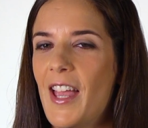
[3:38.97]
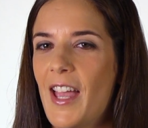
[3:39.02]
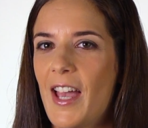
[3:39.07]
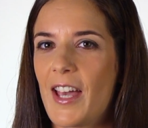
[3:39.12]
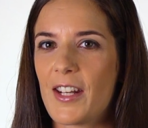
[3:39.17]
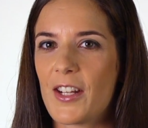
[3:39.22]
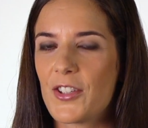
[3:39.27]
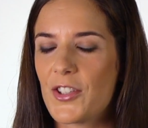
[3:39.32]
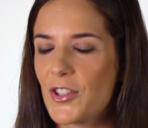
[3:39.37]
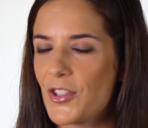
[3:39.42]

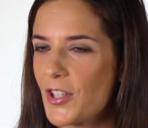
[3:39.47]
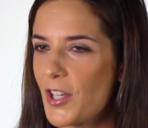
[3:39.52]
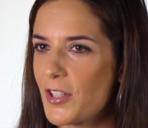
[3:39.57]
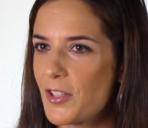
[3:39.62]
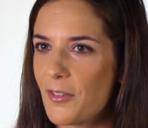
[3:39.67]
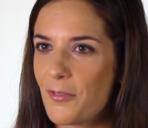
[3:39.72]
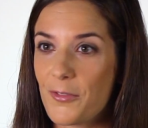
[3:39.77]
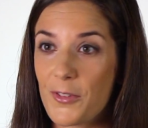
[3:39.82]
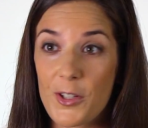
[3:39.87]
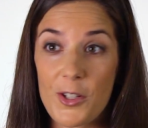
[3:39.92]
And I just had
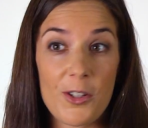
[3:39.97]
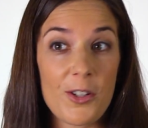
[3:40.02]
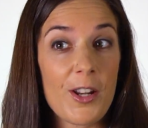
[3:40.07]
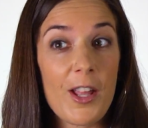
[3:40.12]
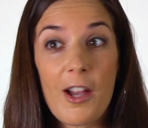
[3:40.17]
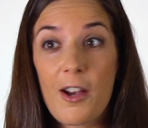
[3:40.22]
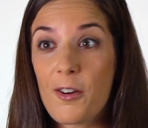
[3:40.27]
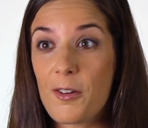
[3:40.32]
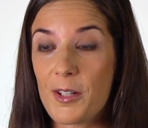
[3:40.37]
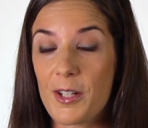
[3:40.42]
to figure it
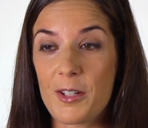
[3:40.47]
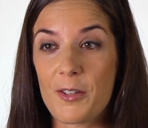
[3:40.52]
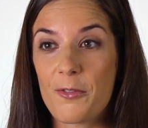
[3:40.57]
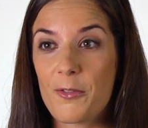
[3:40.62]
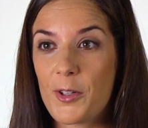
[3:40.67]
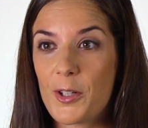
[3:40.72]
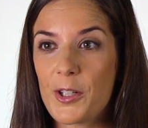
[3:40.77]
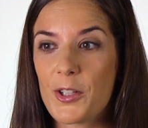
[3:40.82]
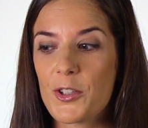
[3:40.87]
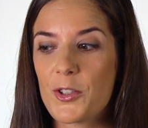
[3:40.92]
out in a
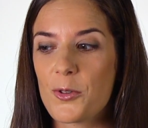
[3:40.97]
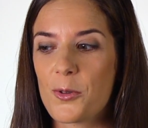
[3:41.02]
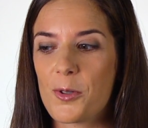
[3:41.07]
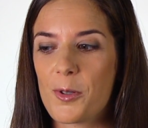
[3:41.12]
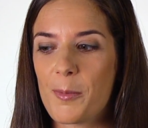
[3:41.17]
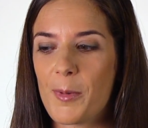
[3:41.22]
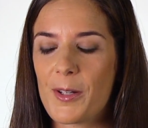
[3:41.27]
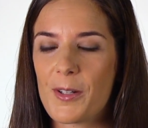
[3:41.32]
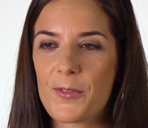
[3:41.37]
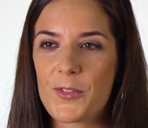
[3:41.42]
very
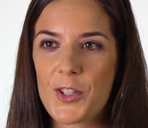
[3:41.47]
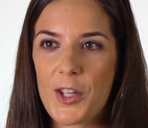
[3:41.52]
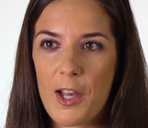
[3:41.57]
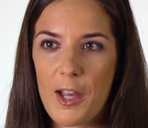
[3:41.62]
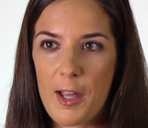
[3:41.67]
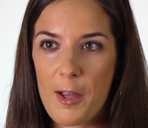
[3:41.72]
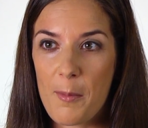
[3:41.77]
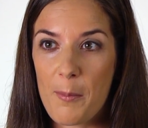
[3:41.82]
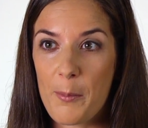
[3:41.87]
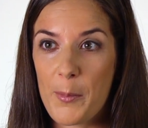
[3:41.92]
short amount of
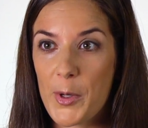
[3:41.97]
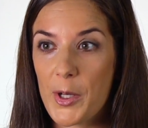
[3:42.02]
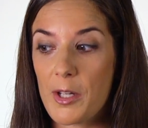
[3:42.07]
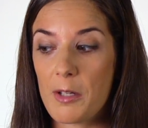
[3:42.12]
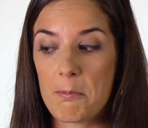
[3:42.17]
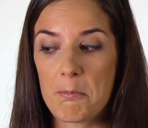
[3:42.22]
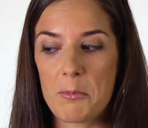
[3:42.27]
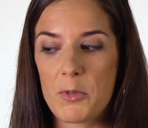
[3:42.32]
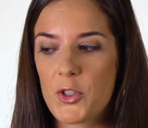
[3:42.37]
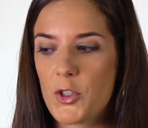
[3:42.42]
time,
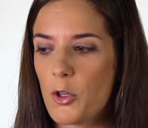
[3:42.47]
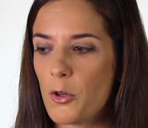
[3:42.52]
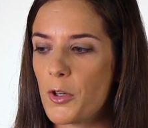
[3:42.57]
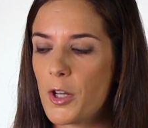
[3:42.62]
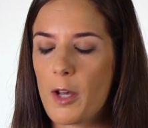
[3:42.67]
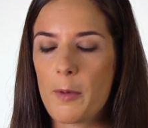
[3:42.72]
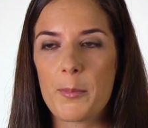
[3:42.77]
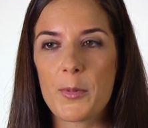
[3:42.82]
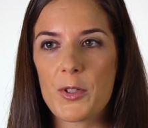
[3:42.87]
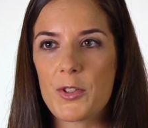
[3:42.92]
but
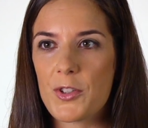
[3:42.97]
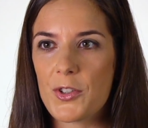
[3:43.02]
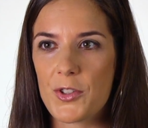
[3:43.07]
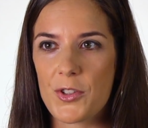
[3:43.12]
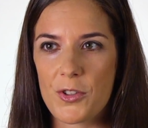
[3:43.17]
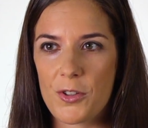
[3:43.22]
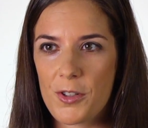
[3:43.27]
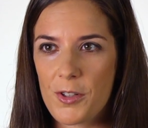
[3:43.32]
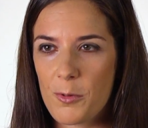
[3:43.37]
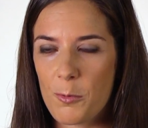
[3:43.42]
showed up and just
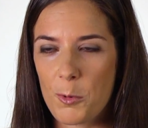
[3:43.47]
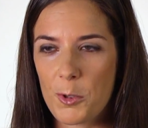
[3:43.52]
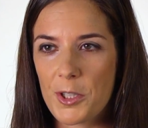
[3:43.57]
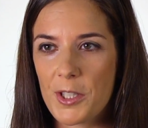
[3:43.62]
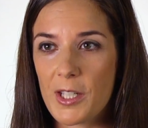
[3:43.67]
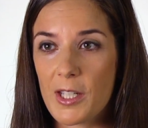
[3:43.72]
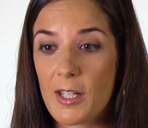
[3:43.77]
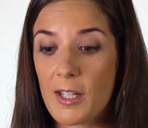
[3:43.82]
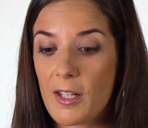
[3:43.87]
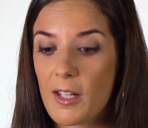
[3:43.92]
started
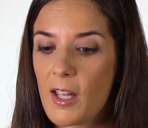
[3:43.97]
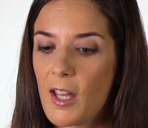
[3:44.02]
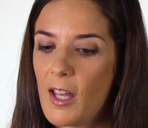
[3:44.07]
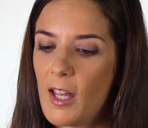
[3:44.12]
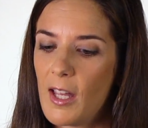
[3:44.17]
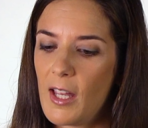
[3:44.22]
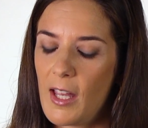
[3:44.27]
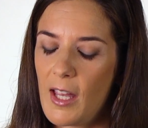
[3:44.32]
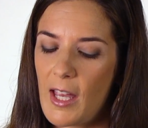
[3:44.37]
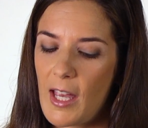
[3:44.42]
working,
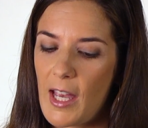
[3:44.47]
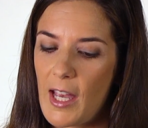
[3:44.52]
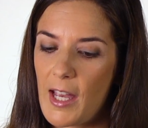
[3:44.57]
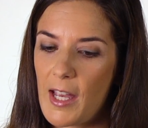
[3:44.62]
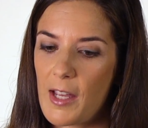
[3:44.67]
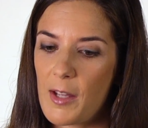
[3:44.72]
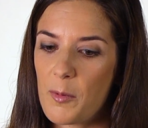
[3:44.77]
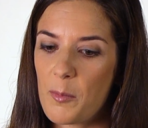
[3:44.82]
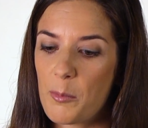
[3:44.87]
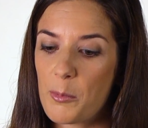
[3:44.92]

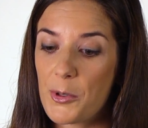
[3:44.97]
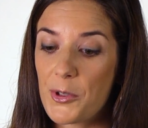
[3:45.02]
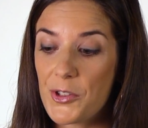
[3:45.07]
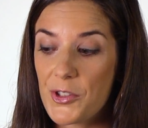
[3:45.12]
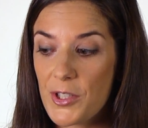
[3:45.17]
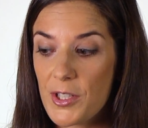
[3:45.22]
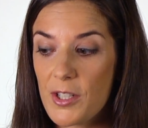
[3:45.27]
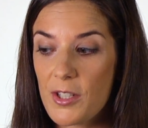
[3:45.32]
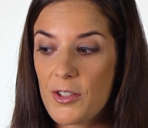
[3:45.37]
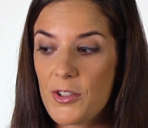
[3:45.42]
and
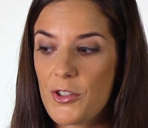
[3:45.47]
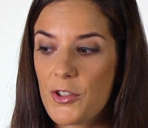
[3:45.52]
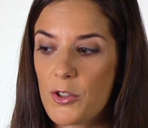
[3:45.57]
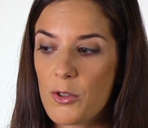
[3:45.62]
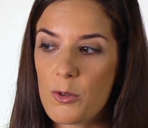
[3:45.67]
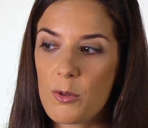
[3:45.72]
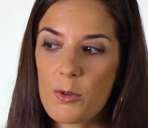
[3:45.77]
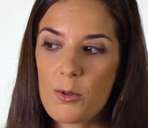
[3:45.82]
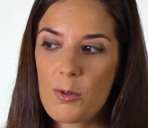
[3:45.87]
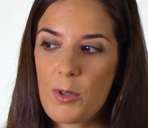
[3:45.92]
proceeded
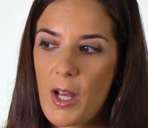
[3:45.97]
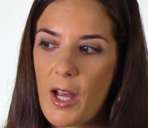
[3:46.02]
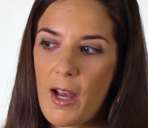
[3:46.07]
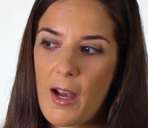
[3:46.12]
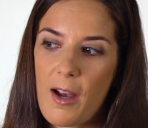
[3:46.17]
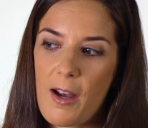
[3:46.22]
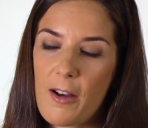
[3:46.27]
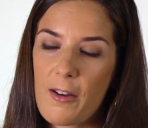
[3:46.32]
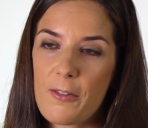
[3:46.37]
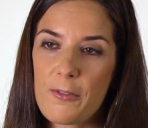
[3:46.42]
to
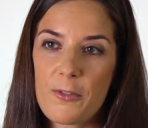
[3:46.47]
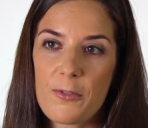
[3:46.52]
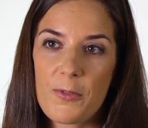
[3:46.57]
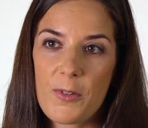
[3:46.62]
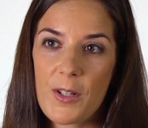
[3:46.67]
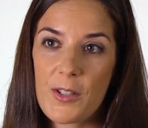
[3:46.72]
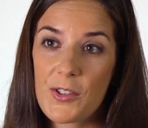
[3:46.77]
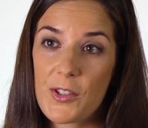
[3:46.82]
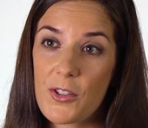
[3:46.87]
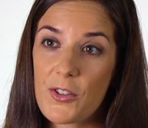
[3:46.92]
have
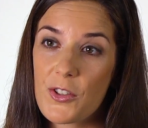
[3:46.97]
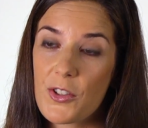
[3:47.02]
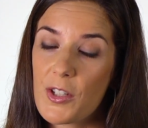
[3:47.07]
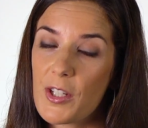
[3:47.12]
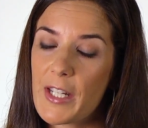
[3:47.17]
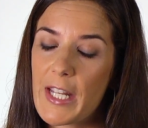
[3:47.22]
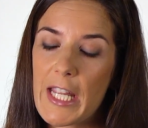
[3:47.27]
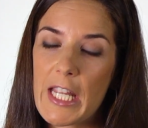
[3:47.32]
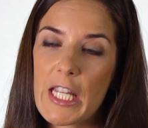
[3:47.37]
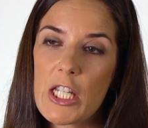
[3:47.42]
essentially
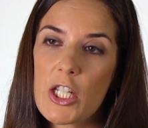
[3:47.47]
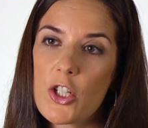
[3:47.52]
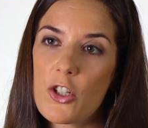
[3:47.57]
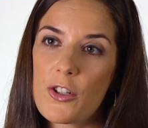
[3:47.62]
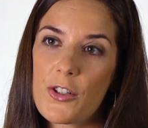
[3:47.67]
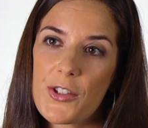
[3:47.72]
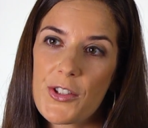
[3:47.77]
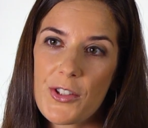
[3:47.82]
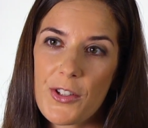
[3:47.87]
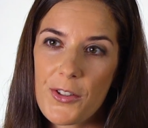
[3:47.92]
an
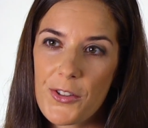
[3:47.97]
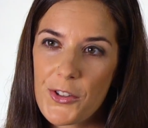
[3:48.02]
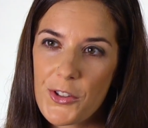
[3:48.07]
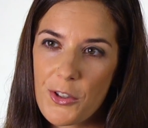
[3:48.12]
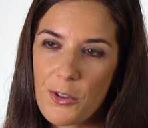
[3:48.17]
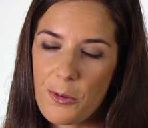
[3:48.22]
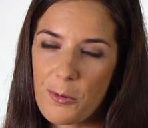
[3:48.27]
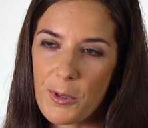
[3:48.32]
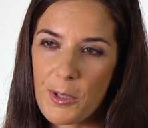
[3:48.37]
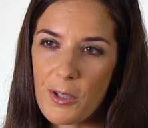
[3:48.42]
eight-year sales
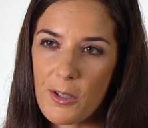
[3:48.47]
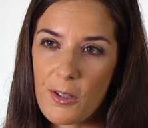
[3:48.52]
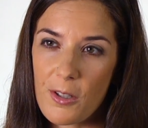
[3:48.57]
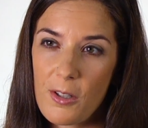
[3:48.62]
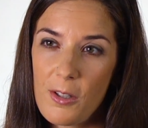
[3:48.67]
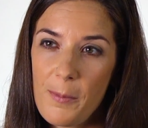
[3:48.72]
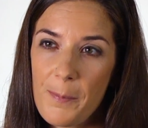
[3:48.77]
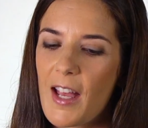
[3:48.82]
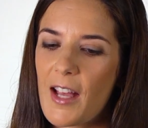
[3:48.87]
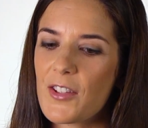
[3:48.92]

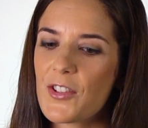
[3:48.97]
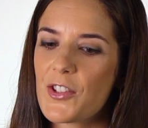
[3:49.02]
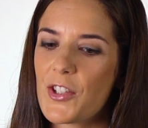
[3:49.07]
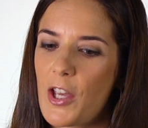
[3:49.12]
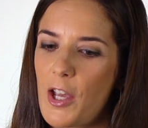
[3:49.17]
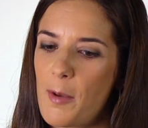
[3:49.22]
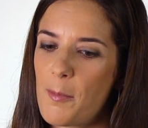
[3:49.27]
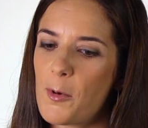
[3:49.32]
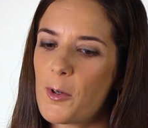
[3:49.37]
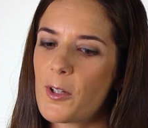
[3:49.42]
career. As
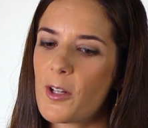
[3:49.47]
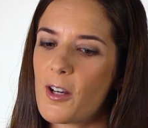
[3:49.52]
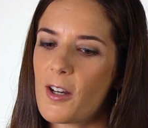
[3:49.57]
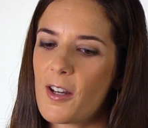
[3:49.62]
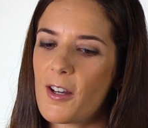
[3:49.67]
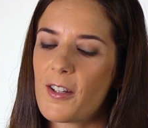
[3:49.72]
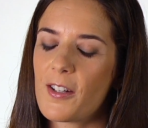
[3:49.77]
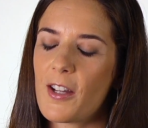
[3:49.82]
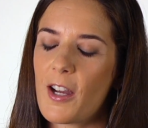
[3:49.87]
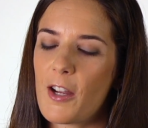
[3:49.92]
time went
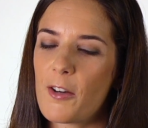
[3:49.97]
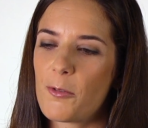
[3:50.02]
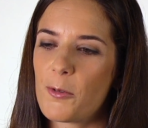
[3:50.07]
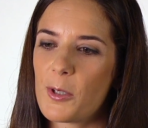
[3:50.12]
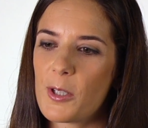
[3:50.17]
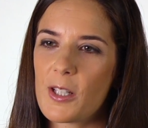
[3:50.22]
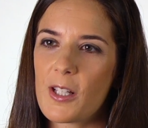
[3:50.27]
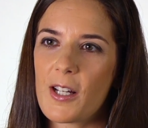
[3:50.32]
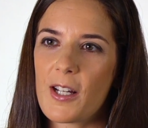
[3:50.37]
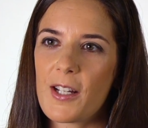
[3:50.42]
on, I
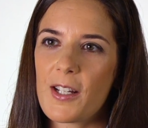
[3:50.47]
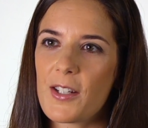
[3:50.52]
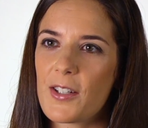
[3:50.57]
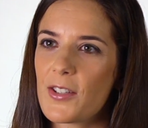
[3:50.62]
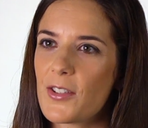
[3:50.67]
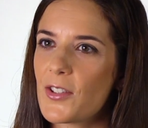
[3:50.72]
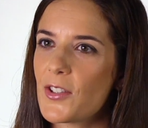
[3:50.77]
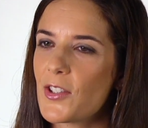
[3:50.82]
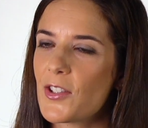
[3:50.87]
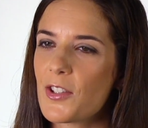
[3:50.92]

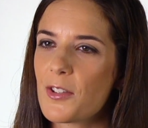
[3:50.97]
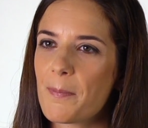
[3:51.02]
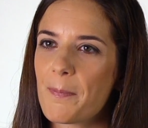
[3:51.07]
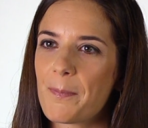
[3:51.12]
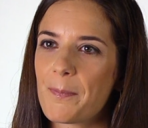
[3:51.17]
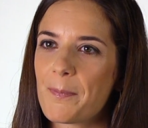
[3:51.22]
realized